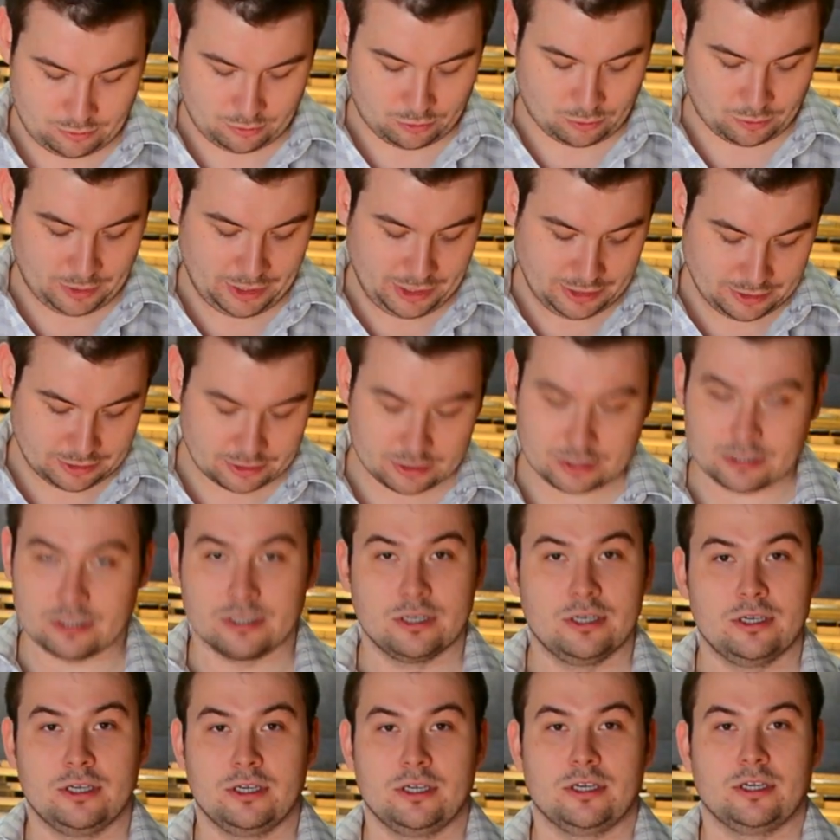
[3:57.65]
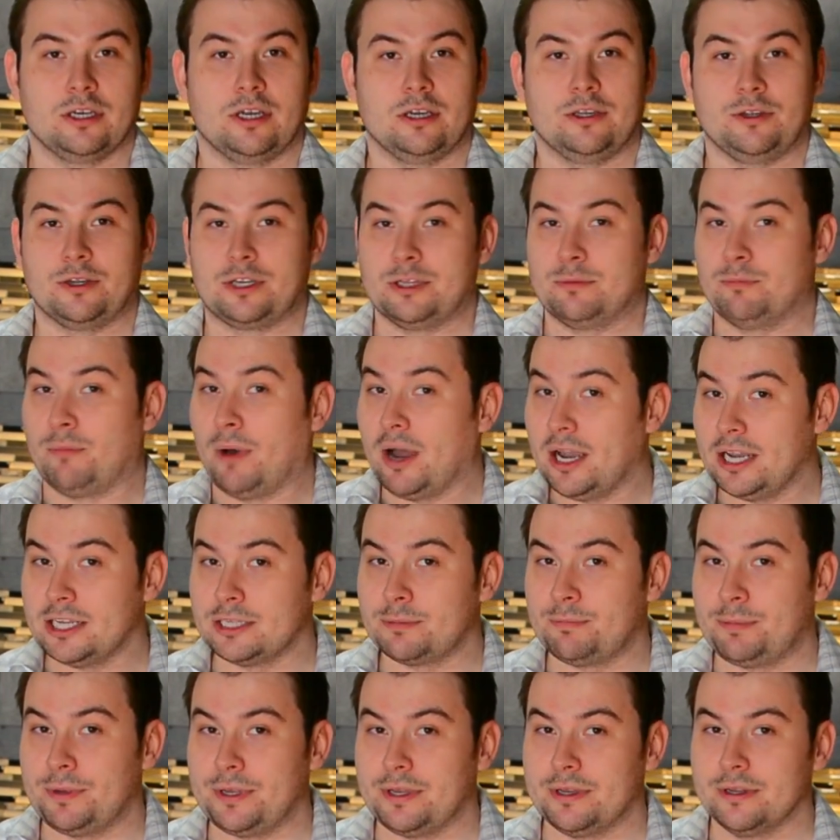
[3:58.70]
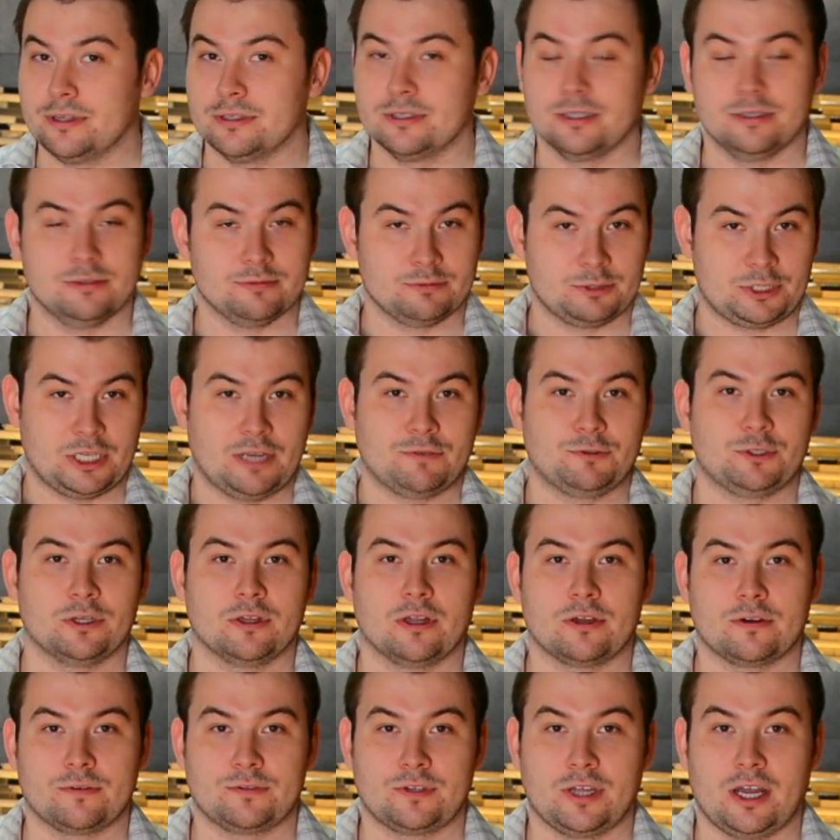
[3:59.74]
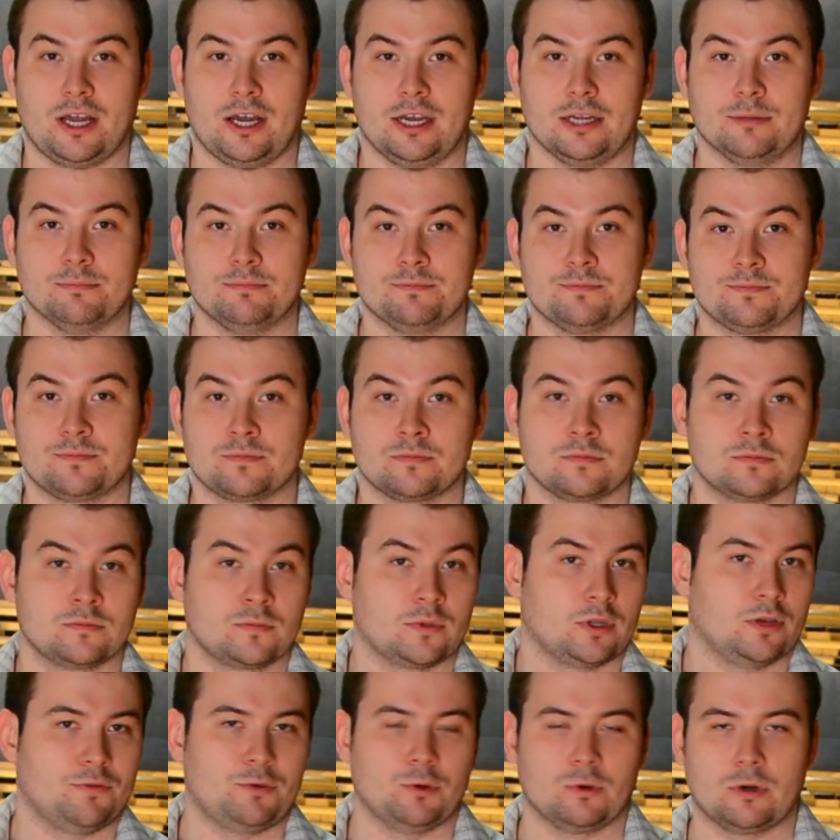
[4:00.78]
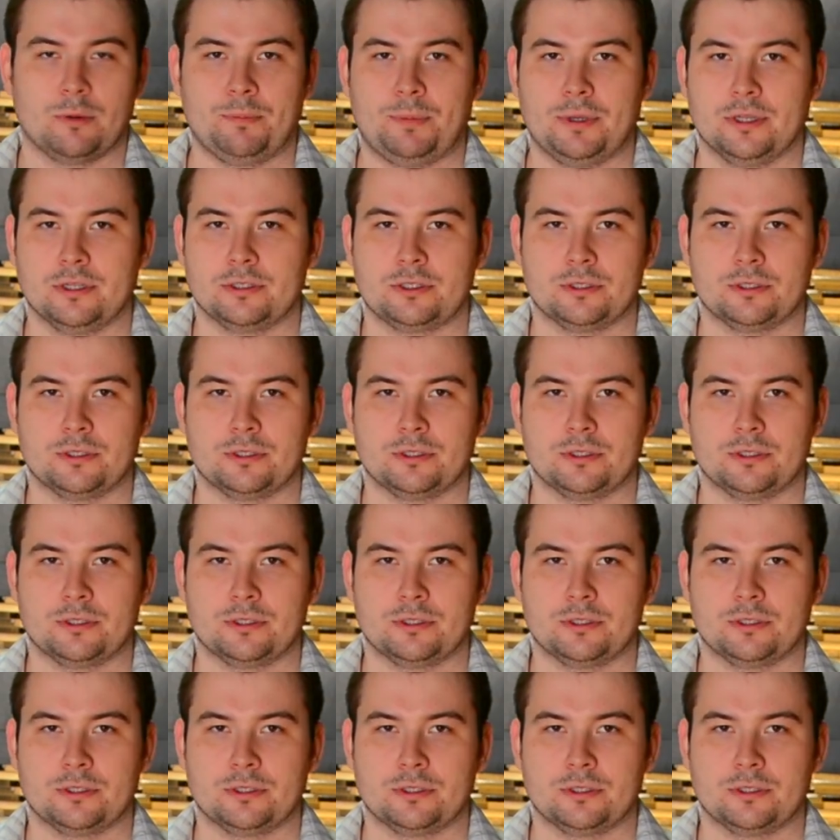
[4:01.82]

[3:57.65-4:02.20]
great. You can buy it peeled, saves you a lot of time. If you want to peel it